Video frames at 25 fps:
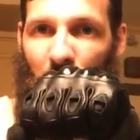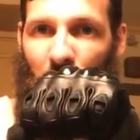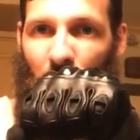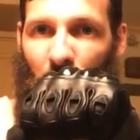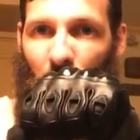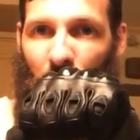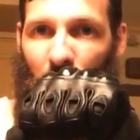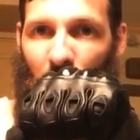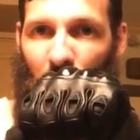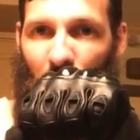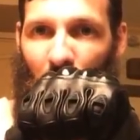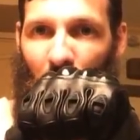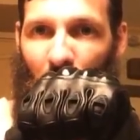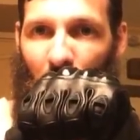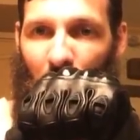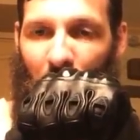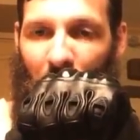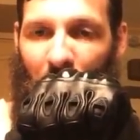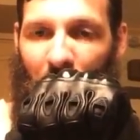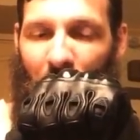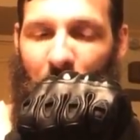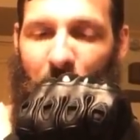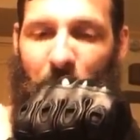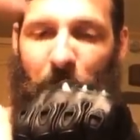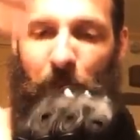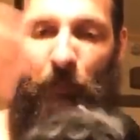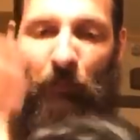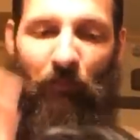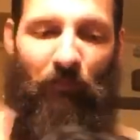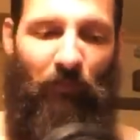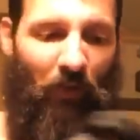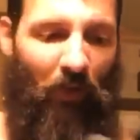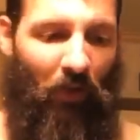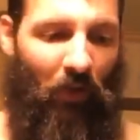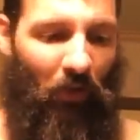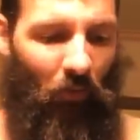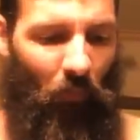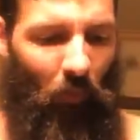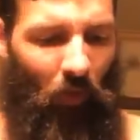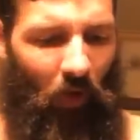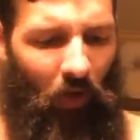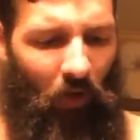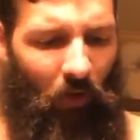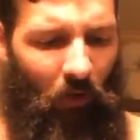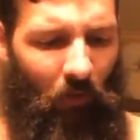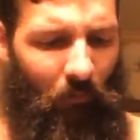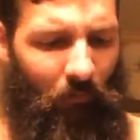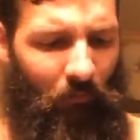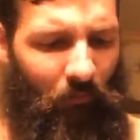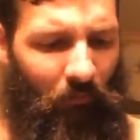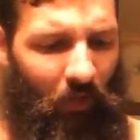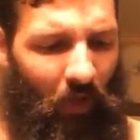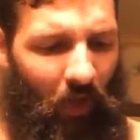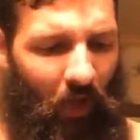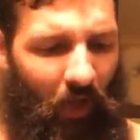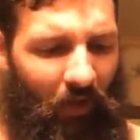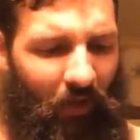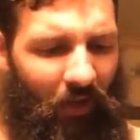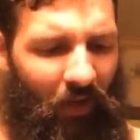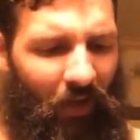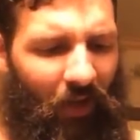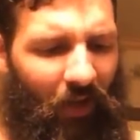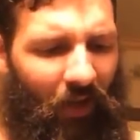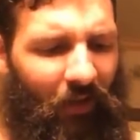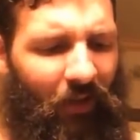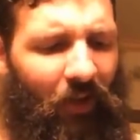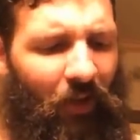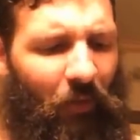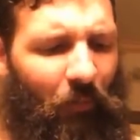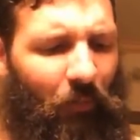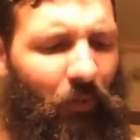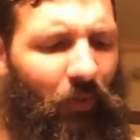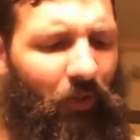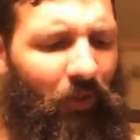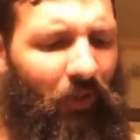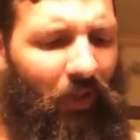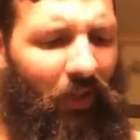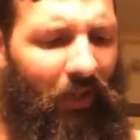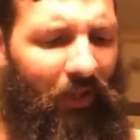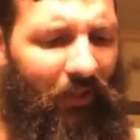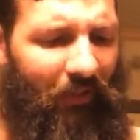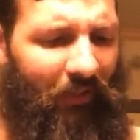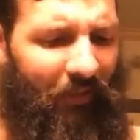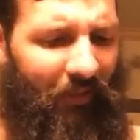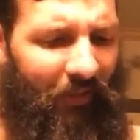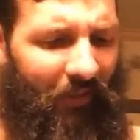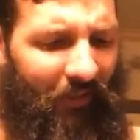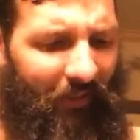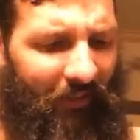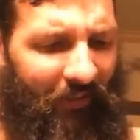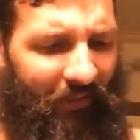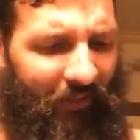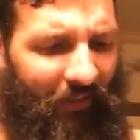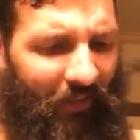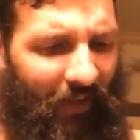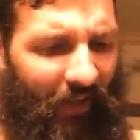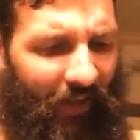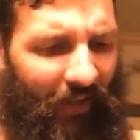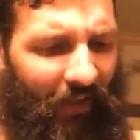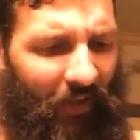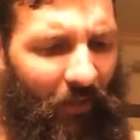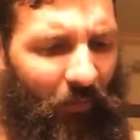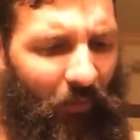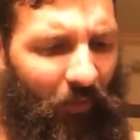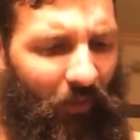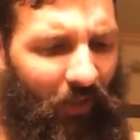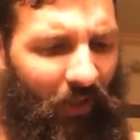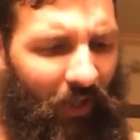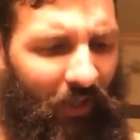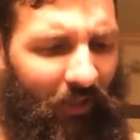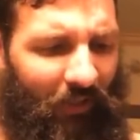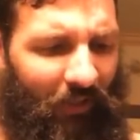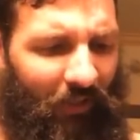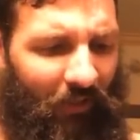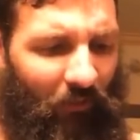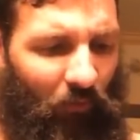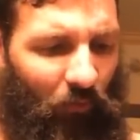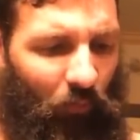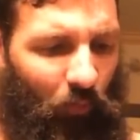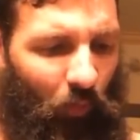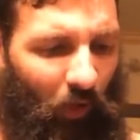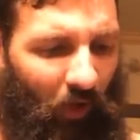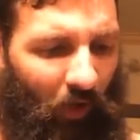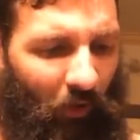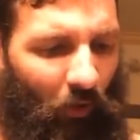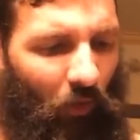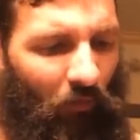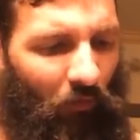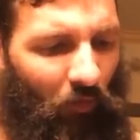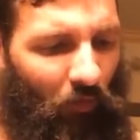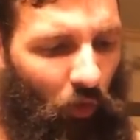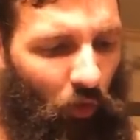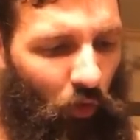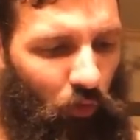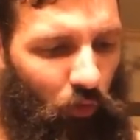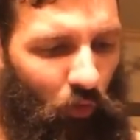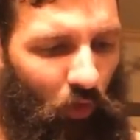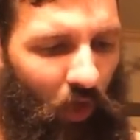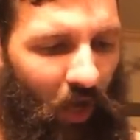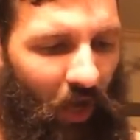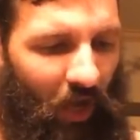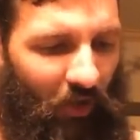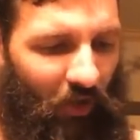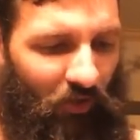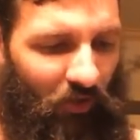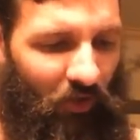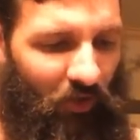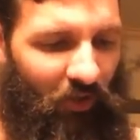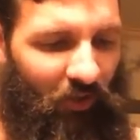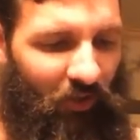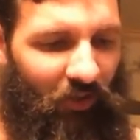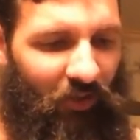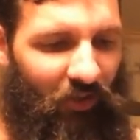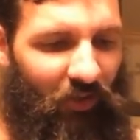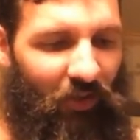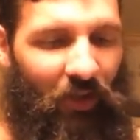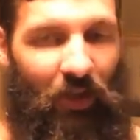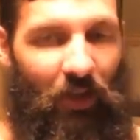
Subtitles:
you're coming in, well, I got a pretty good idea. I got a pretty good idea of where I don't have to crash it,